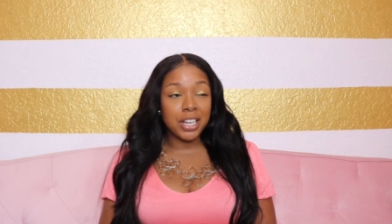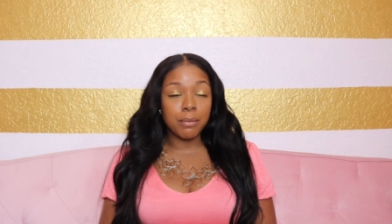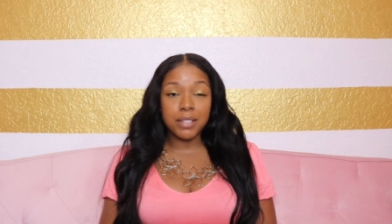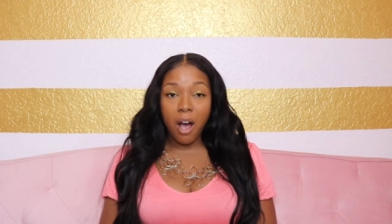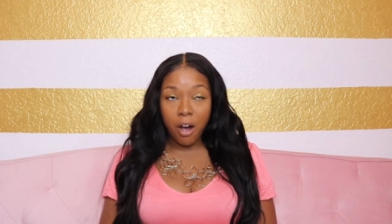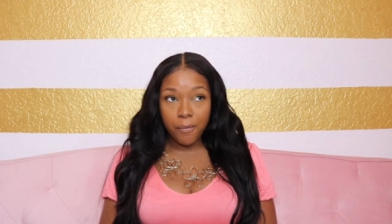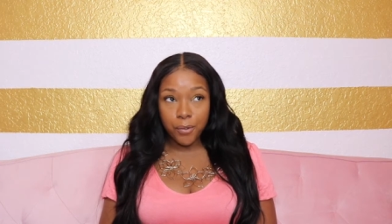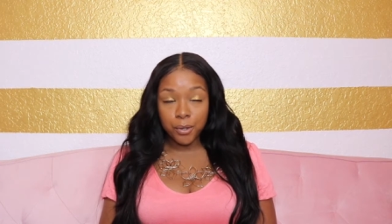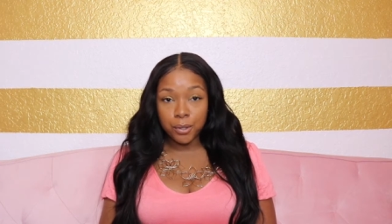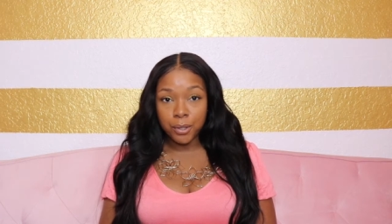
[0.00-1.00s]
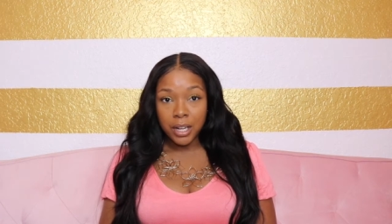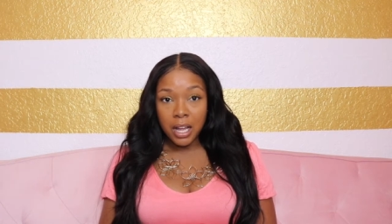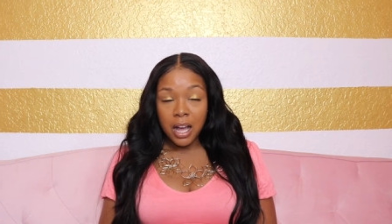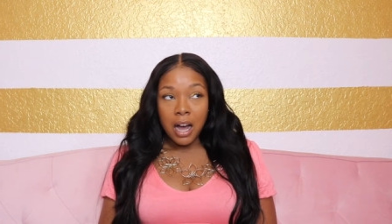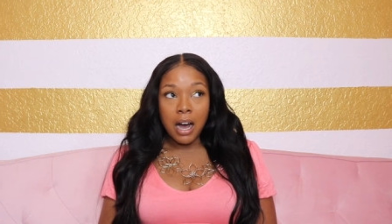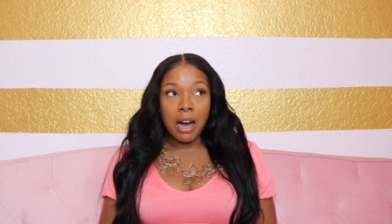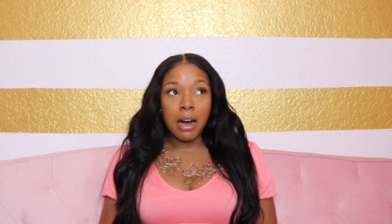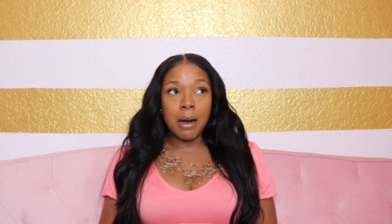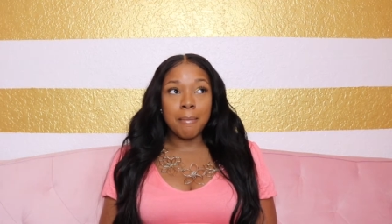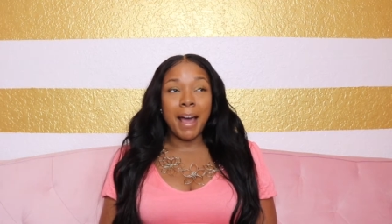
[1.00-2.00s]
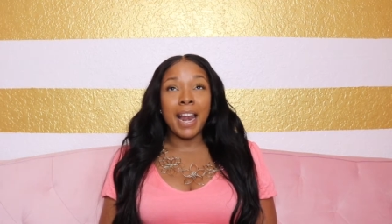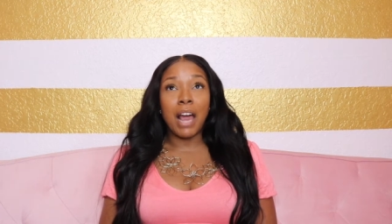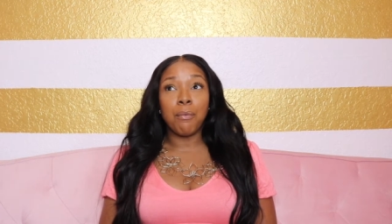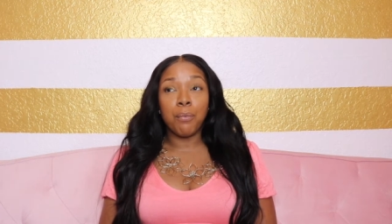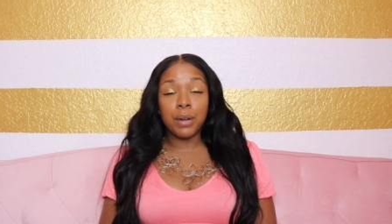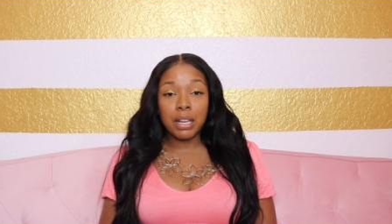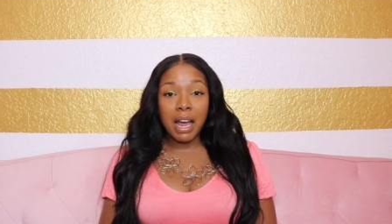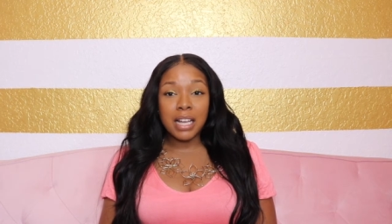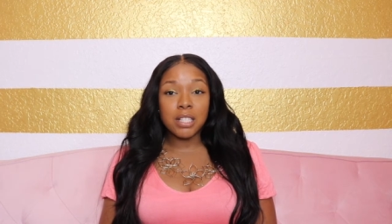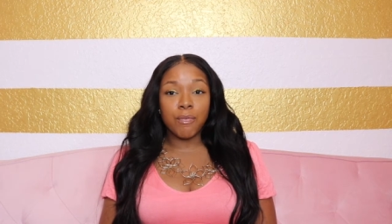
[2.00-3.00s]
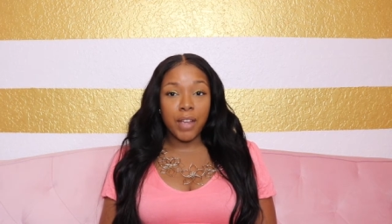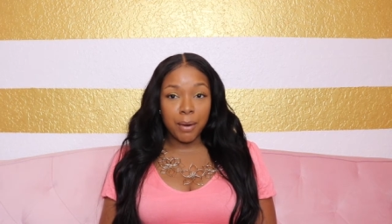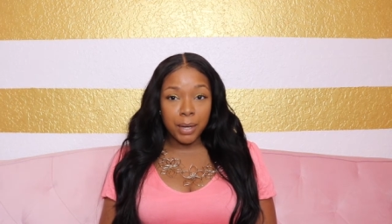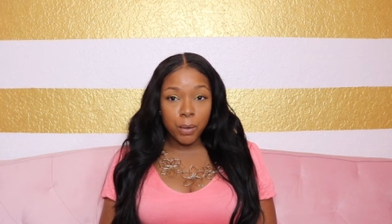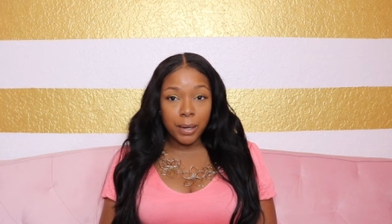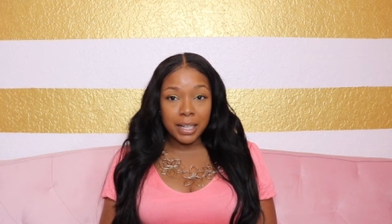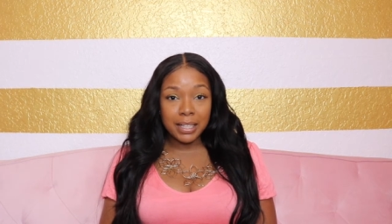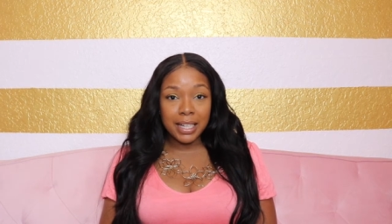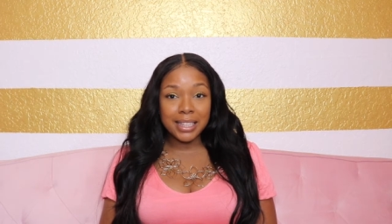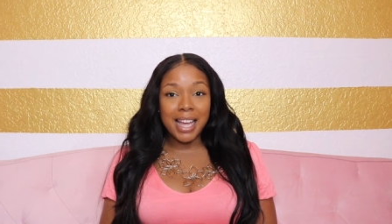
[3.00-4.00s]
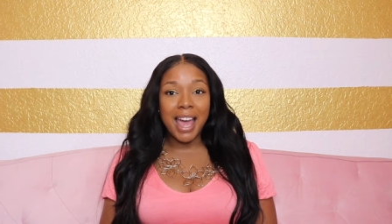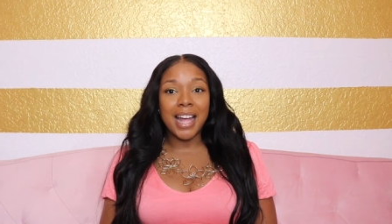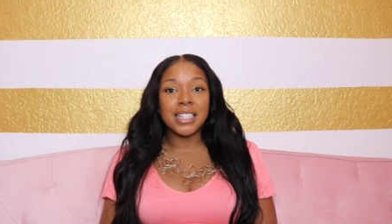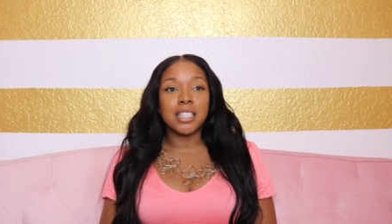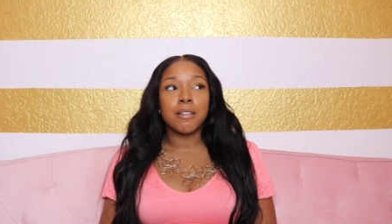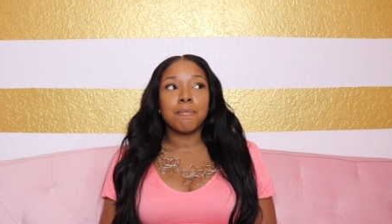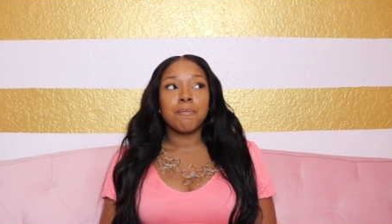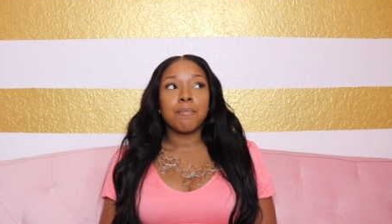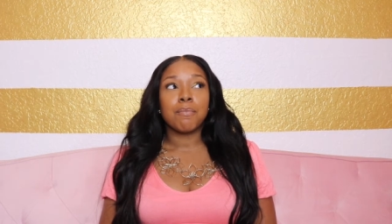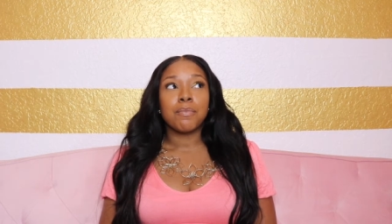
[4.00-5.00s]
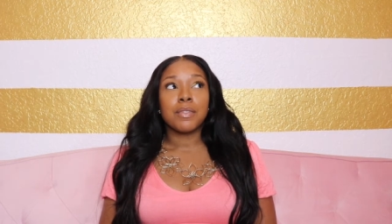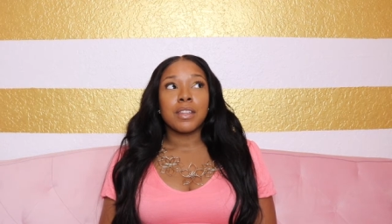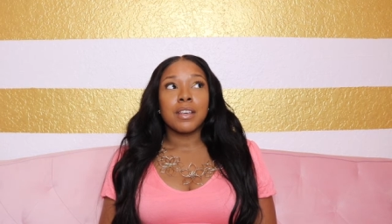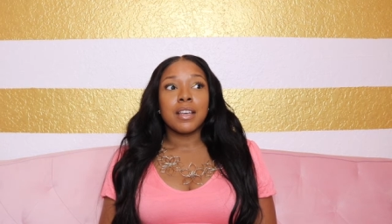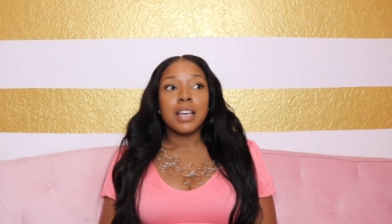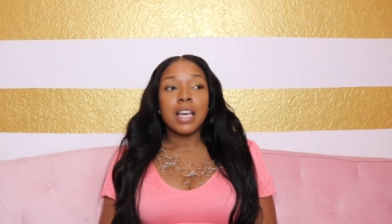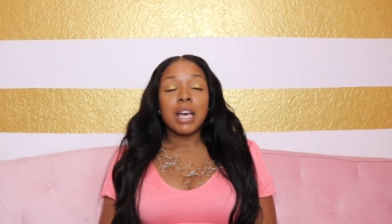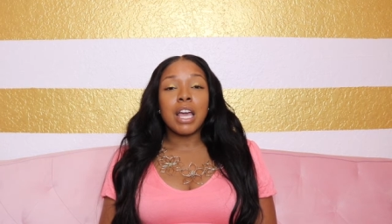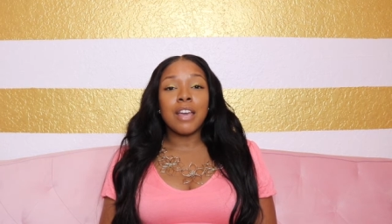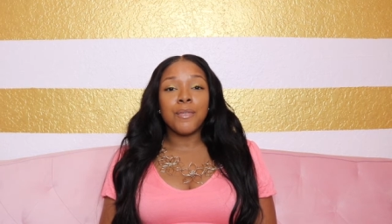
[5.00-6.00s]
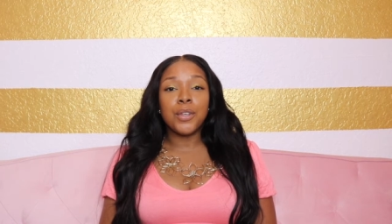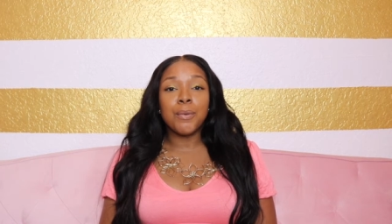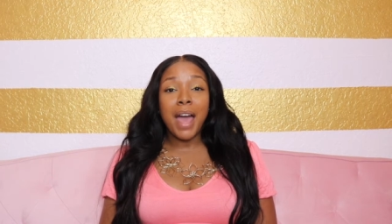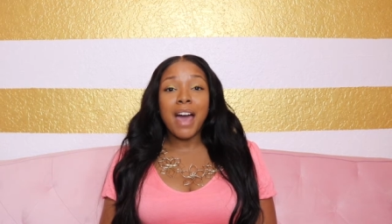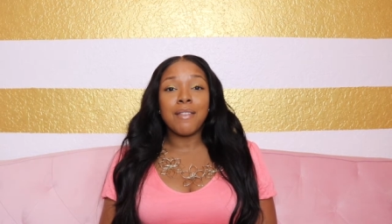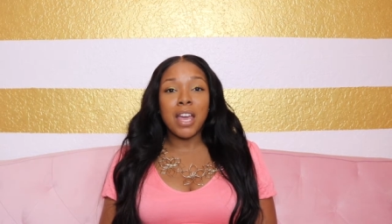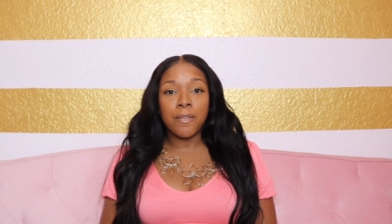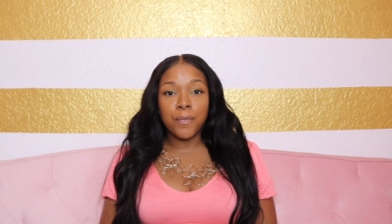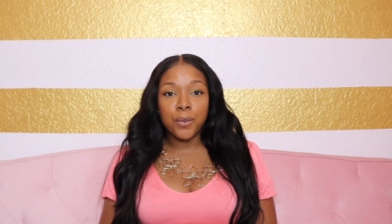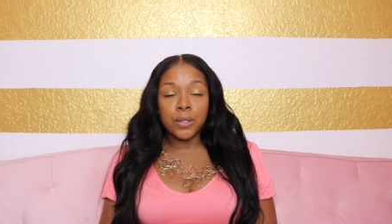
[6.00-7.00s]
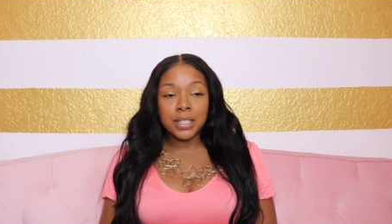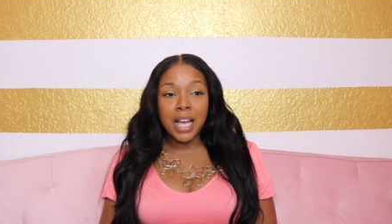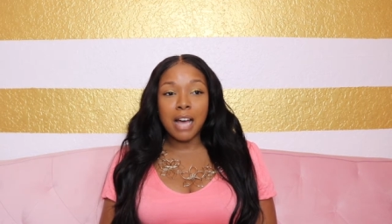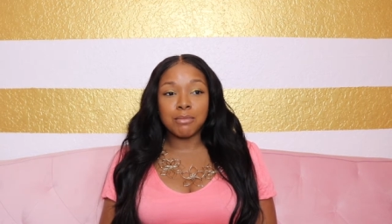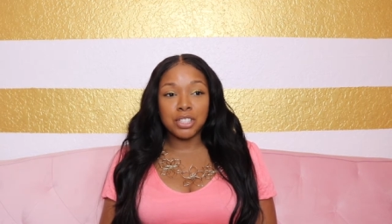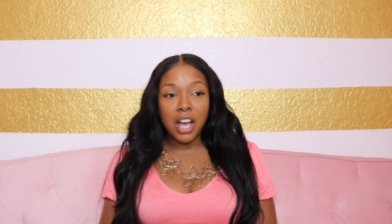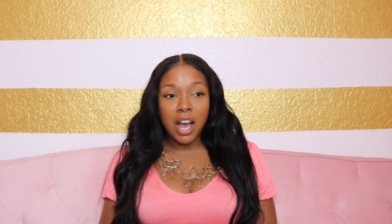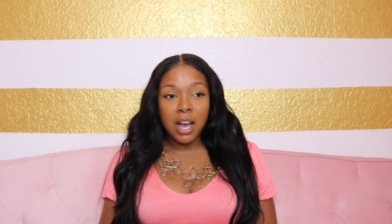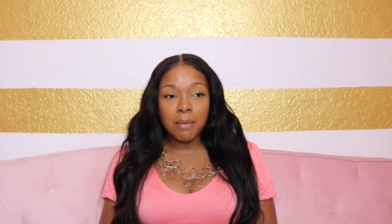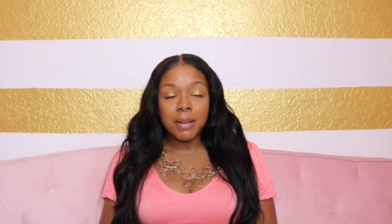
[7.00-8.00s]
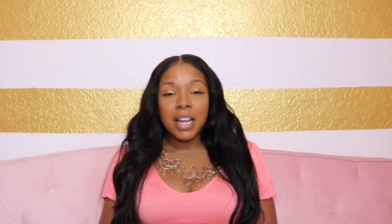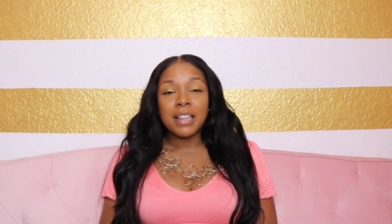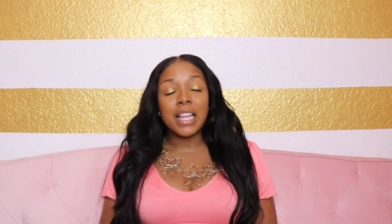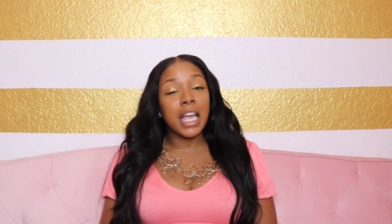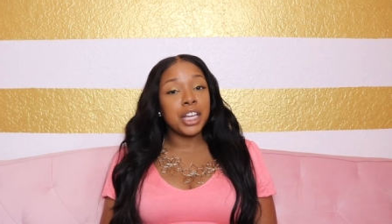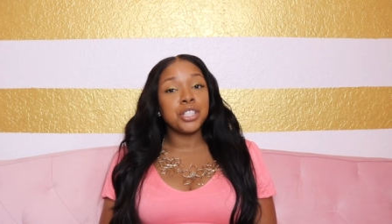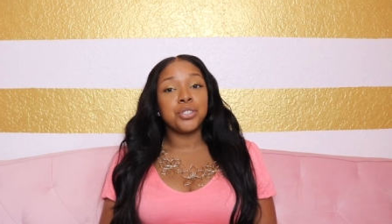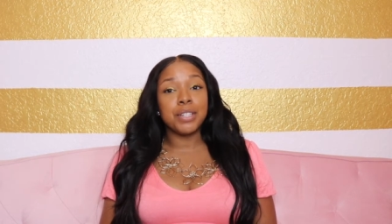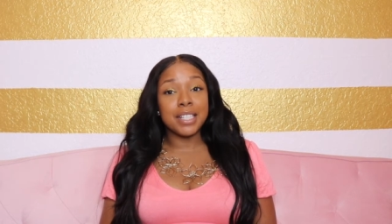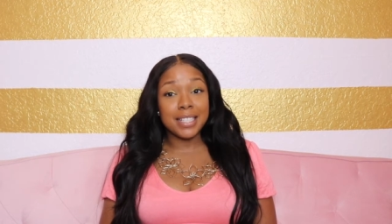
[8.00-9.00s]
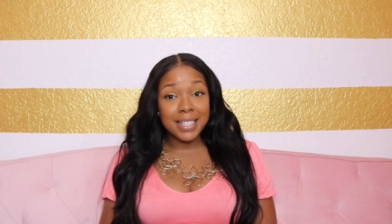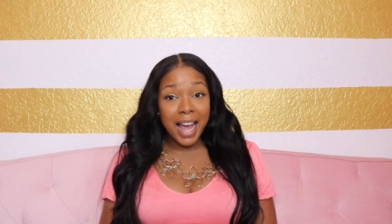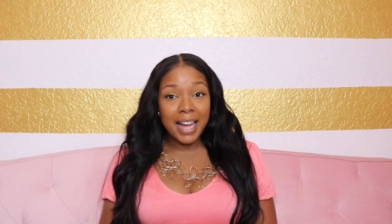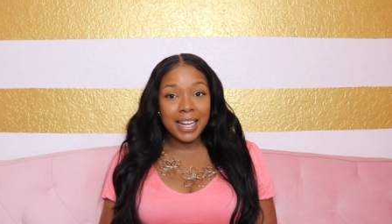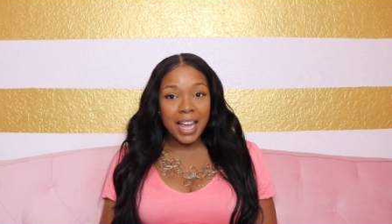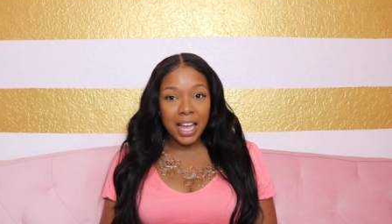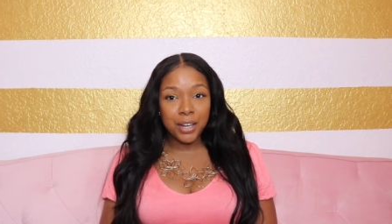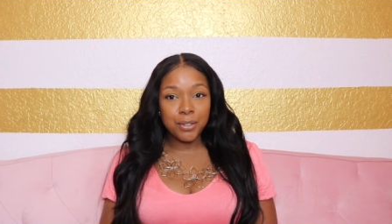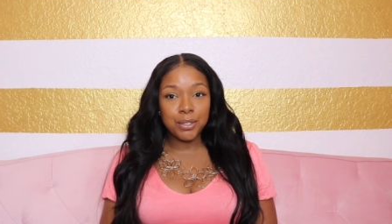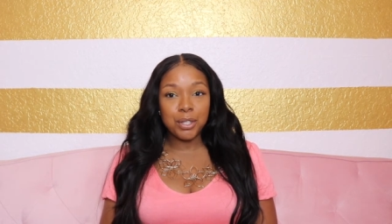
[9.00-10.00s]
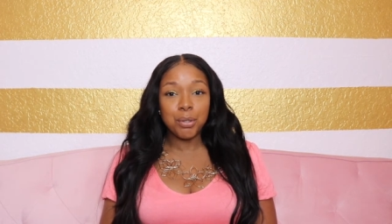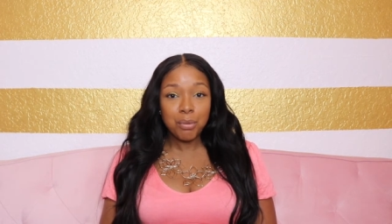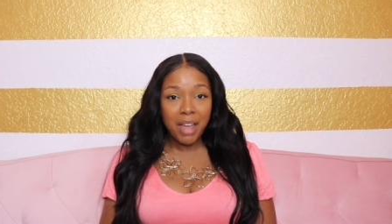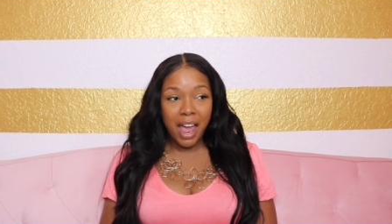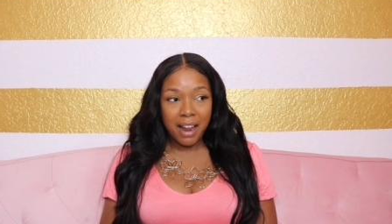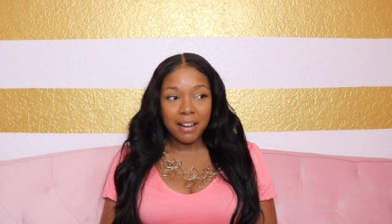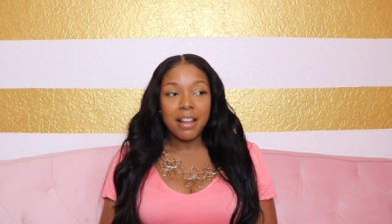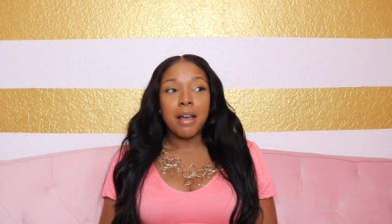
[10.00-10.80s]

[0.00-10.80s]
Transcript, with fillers: and it was awful. Um, and I realized very quickly that if you have a full-time job, the industry does not cater to that.